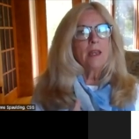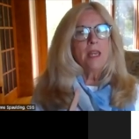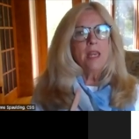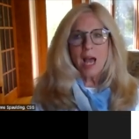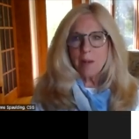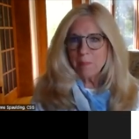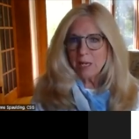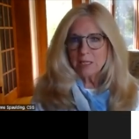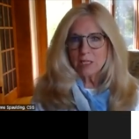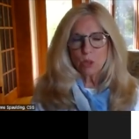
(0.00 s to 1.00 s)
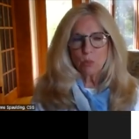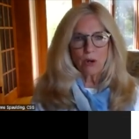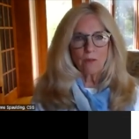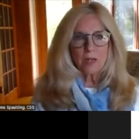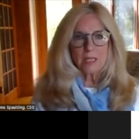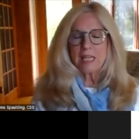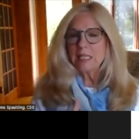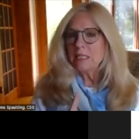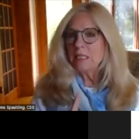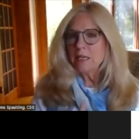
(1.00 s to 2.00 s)
not because it's perfect. It
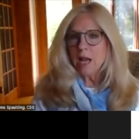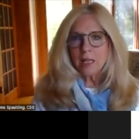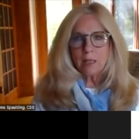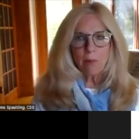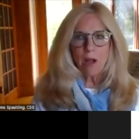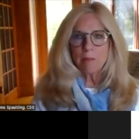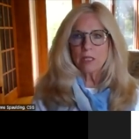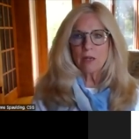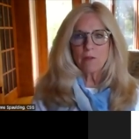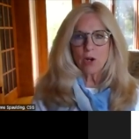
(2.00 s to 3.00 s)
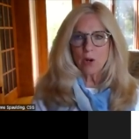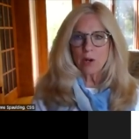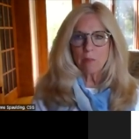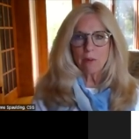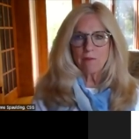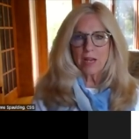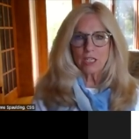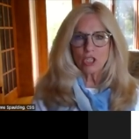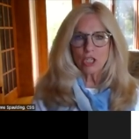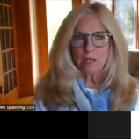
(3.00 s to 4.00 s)
is not the promise of current
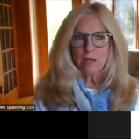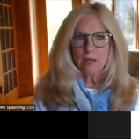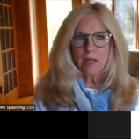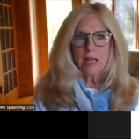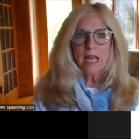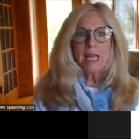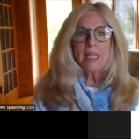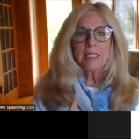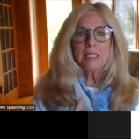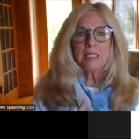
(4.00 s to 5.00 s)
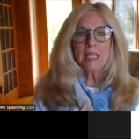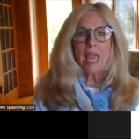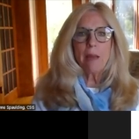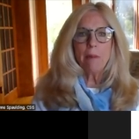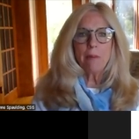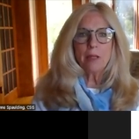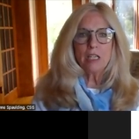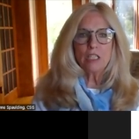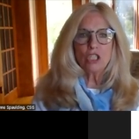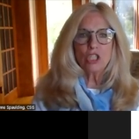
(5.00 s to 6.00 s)
perfection. It is its
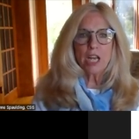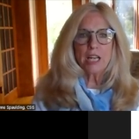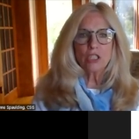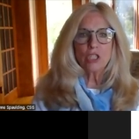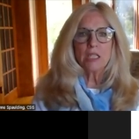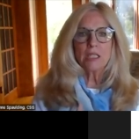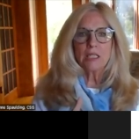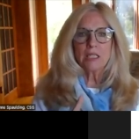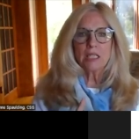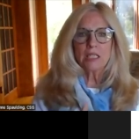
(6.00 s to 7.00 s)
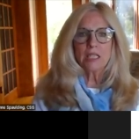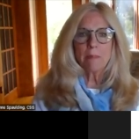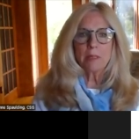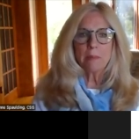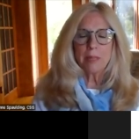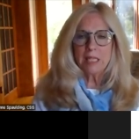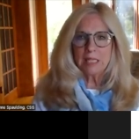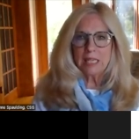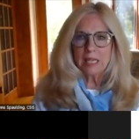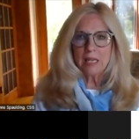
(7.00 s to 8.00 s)
capability to change, it is its
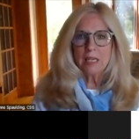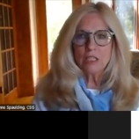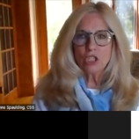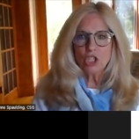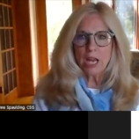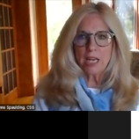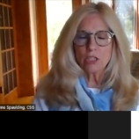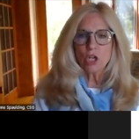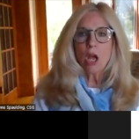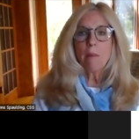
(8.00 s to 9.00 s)
susceptibility to change